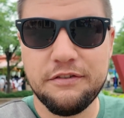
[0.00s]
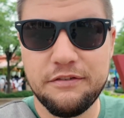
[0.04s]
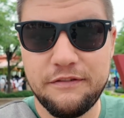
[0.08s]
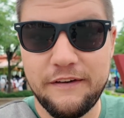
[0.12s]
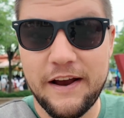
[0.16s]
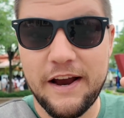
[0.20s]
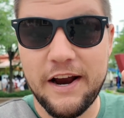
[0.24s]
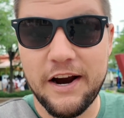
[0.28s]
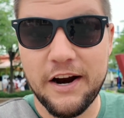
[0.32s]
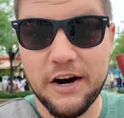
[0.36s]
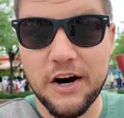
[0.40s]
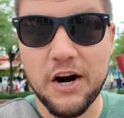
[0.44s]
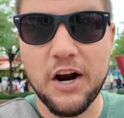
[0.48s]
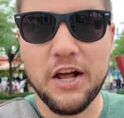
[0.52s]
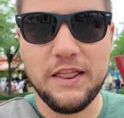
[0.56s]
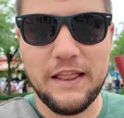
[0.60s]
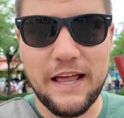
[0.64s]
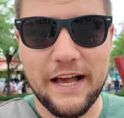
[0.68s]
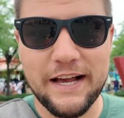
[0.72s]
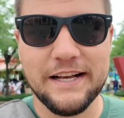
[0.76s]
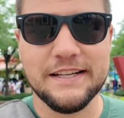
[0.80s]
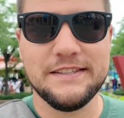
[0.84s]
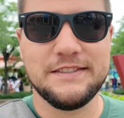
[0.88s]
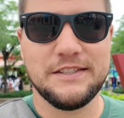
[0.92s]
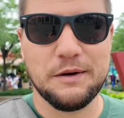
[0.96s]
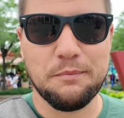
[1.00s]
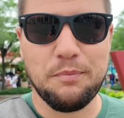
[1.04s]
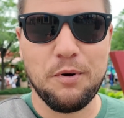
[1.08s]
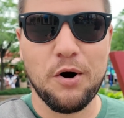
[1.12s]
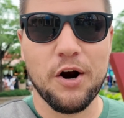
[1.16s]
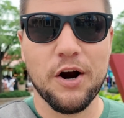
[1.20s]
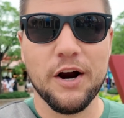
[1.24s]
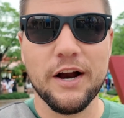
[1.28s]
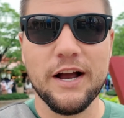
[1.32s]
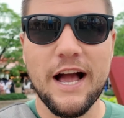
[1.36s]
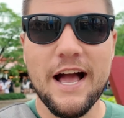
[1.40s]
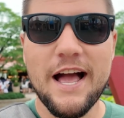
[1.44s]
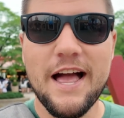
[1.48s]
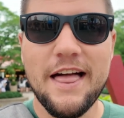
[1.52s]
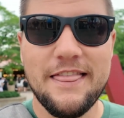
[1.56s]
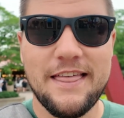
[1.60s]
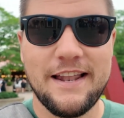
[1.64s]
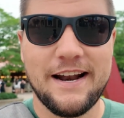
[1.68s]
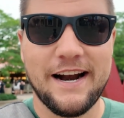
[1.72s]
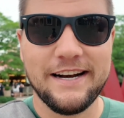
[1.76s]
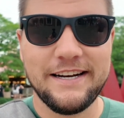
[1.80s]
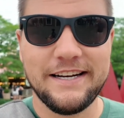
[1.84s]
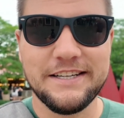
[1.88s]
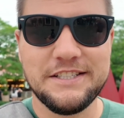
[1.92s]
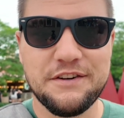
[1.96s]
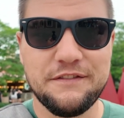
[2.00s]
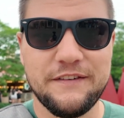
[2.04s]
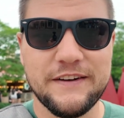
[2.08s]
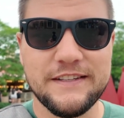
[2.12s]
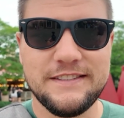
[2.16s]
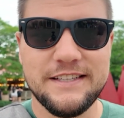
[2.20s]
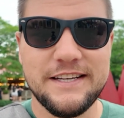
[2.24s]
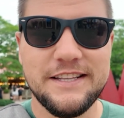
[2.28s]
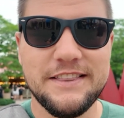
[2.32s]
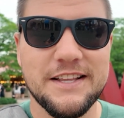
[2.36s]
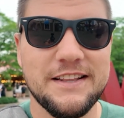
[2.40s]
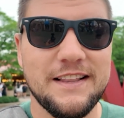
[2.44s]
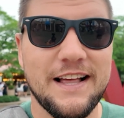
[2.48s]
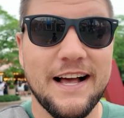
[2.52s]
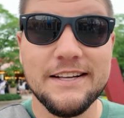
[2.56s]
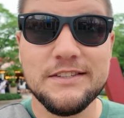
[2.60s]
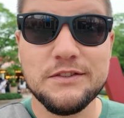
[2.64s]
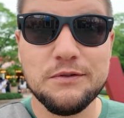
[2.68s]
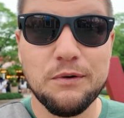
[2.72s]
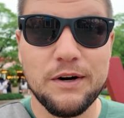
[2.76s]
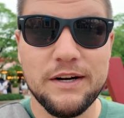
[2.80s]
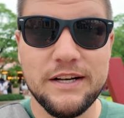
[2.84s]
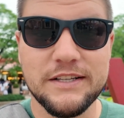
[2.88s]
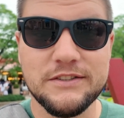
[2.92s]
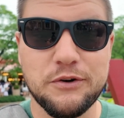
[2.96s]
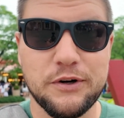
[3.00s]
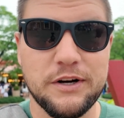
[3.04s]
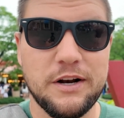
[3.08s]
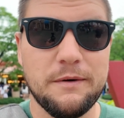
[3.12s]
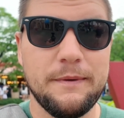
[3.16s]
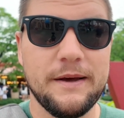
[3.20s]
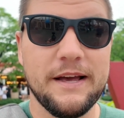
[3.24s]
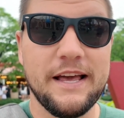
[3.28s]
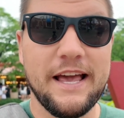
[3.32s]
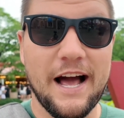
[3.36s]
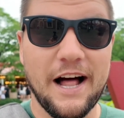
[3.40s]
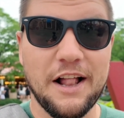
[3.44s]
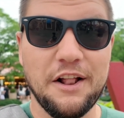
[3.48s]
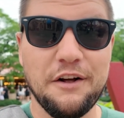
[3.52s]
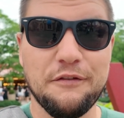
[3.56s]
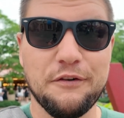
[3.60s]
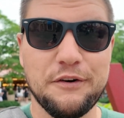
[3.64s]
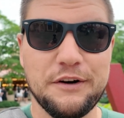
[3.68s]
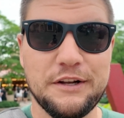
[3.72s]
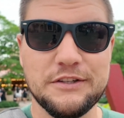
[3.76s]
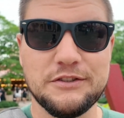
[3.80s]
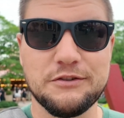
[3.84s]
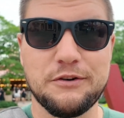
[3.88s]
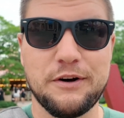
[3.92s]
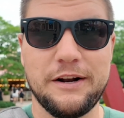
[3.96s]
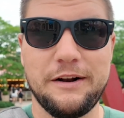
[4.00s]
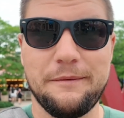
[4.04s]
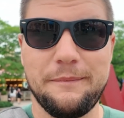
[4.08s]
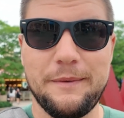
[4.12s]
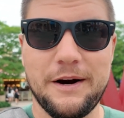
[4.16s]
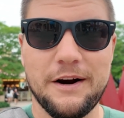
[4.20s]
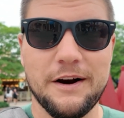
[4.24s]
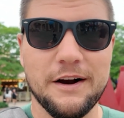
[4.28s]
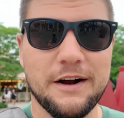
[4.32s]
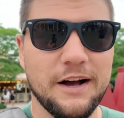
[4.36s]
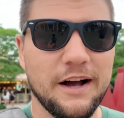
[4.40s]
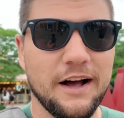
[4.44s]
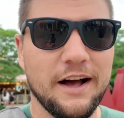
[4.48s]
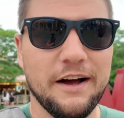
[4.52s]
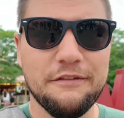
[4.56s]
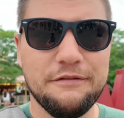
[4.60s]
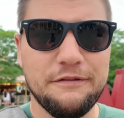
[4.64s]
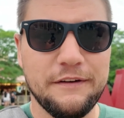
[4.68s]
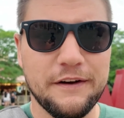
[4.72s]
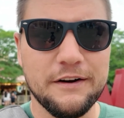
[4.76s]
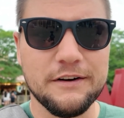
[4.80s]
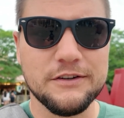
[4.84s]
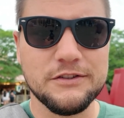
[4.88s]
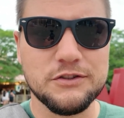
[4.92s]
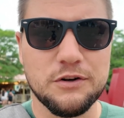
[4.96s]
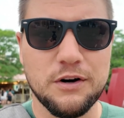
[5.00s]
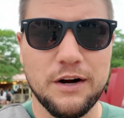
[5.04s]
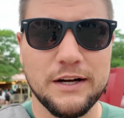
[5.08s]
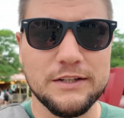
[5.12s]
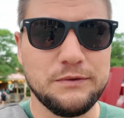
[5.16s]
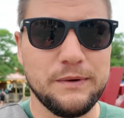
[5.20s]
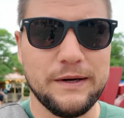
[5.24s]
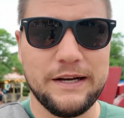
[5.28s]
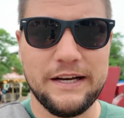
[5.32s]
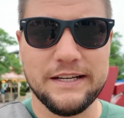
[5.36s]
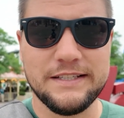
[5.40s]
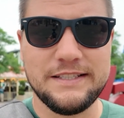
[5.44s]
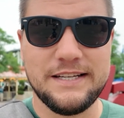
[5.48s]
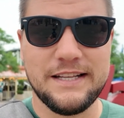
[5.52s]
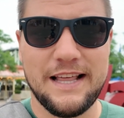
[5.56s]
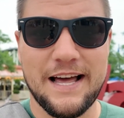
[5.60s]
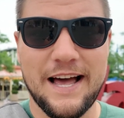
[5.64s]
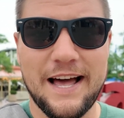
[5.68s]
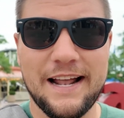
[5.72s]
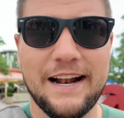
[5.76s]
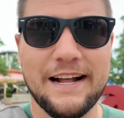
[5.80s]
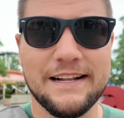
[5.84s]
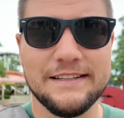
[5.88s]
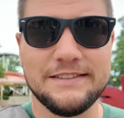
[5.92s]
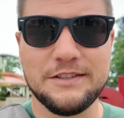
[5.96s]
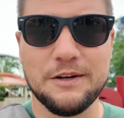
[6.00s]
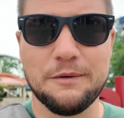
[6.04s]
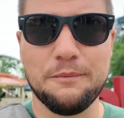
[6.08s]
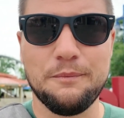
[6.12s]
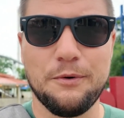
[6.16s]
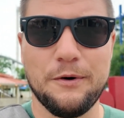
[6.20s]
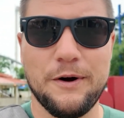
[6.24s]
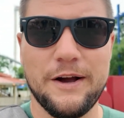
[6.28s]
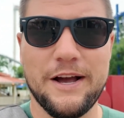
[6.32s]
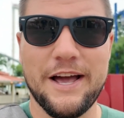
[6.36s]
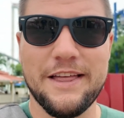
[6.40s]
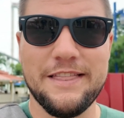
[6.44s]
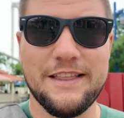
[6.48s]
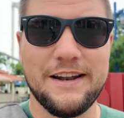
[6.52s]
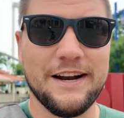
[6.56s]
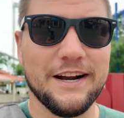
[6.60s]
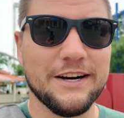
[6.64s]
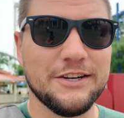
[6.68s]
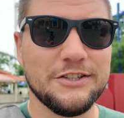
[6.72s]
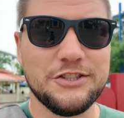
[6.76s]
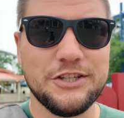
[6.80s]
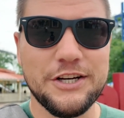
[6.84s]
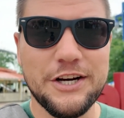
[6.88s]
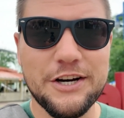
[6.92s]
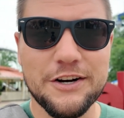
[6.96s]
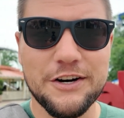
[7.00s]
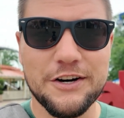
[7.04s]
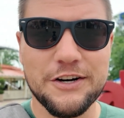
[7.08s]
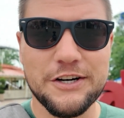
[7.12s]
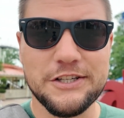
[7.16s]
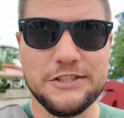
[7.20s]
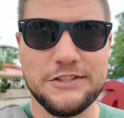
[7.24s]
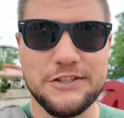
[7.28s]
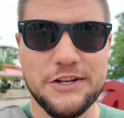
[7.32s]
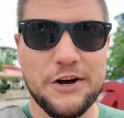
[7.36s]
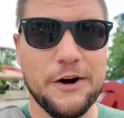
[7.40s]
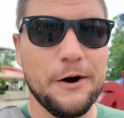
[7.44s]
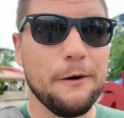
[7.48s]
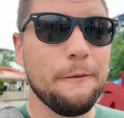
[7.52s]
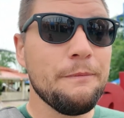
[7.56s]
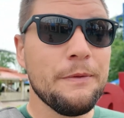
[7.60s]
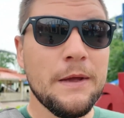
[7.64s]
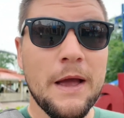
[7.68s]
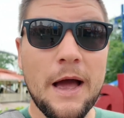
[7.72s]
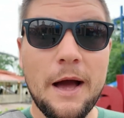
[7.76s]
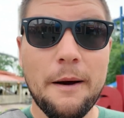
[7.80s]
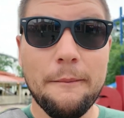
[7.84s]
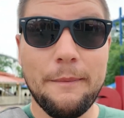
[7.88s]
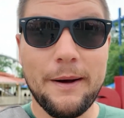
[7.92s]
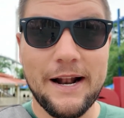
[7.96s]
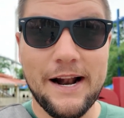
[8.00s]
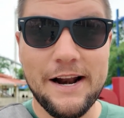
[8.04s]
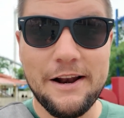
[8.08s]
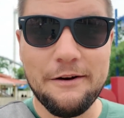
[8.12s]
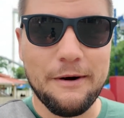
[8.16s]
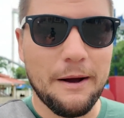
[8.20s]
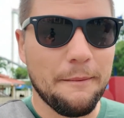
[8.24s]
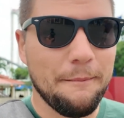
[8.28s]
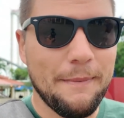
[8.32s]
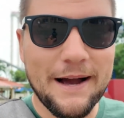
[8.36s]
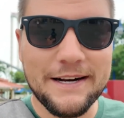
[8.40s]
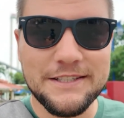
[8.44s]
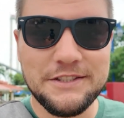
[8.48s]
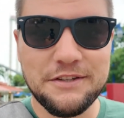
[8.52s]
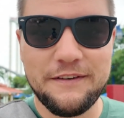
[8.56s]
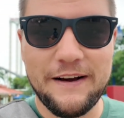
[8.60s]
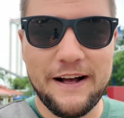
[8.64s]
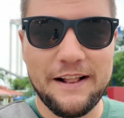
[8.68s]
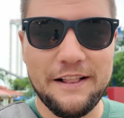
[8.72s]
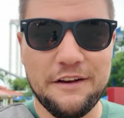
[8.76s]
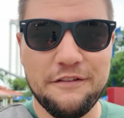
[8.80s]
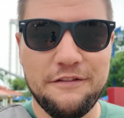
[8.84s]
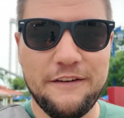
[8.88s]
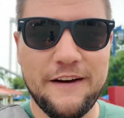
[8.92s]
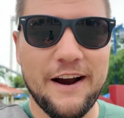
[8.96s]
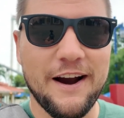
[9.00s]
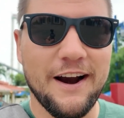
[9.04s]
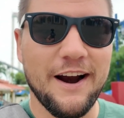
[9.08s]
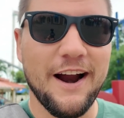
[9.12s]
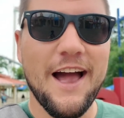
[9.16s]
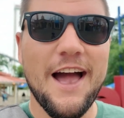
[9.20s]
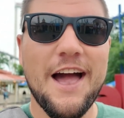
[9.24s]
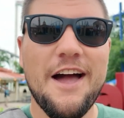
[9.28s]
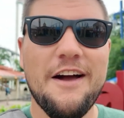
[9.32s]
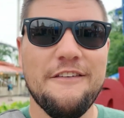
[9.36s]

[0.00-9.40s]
Fair Legacy Park that I need to visit. The last one is going to be California's Great America. Fingers crossed we get to that at some point in the next year or so. But anyway, back to Valleyfair.